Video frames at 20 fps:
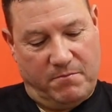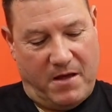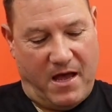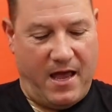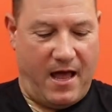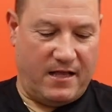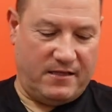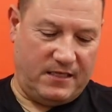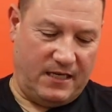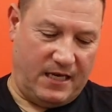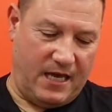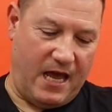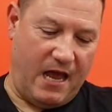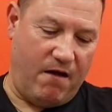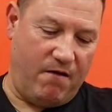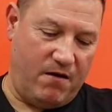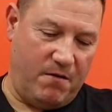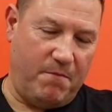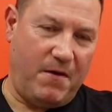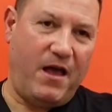my auntie
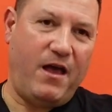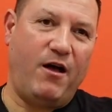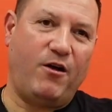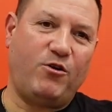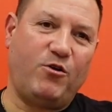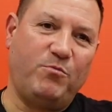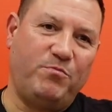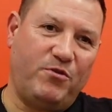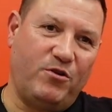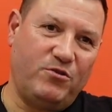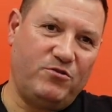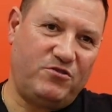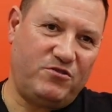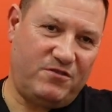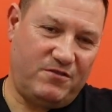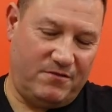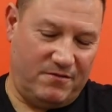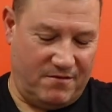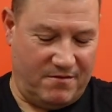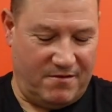Karen and my uncle Bruce.